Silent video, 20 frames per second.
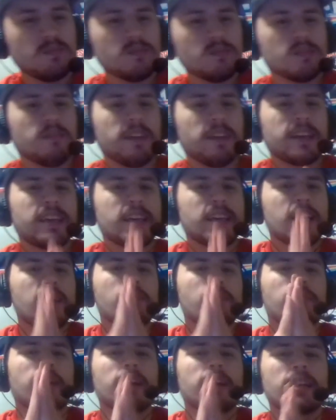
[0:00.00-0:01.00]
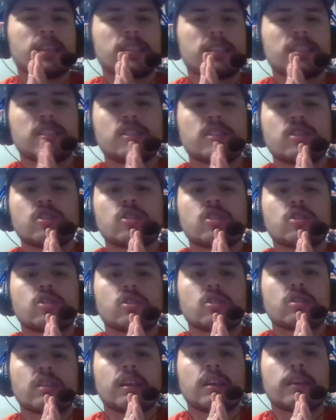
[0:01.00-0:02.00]
Like, come on,
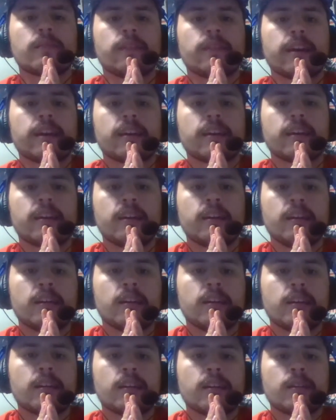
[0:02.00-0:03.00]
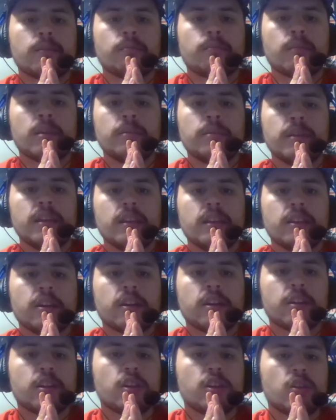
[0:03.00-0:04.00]
it's like. Maybe they're
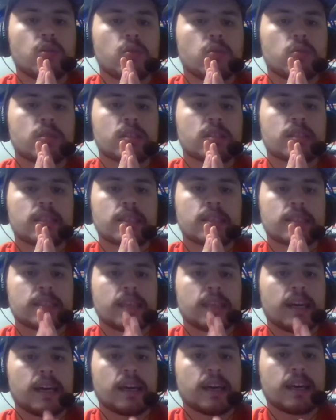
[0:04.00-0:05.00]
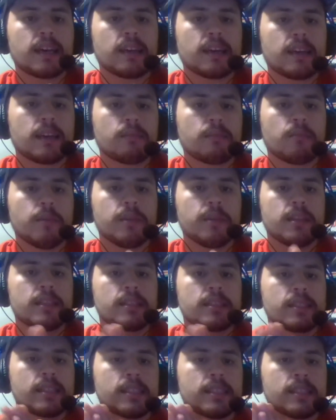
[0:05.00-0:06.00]
going to use this guy. Maybe
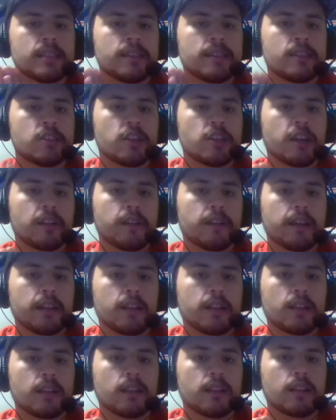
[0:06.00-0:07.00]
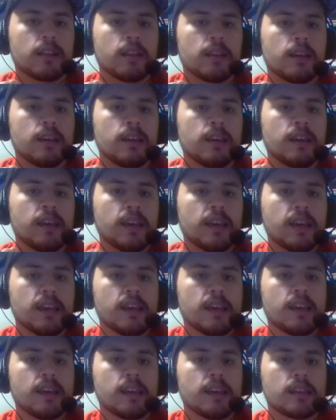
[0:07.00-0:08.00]
this is legit. Like,
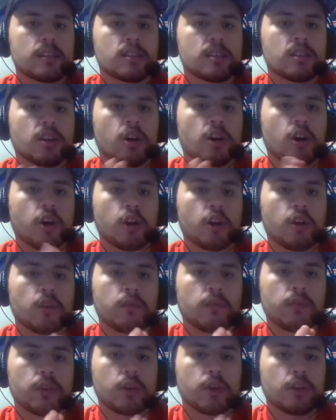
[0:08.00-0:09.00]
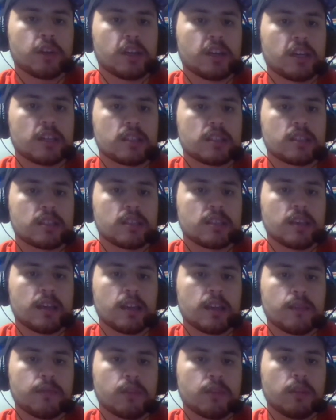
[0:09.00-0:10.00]
he is the heart of Viernes,
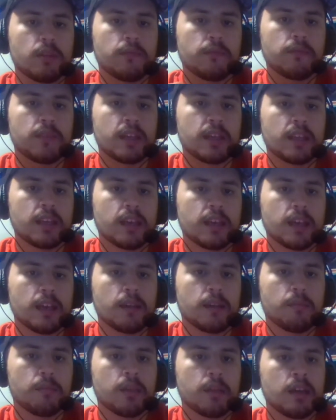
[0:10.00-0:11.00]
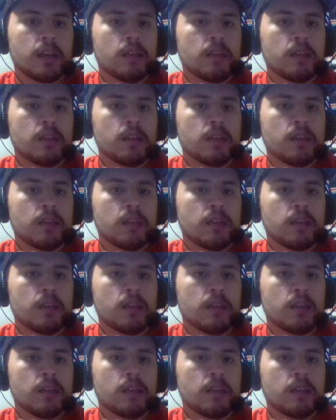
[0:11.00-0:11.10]
and if you defeat him.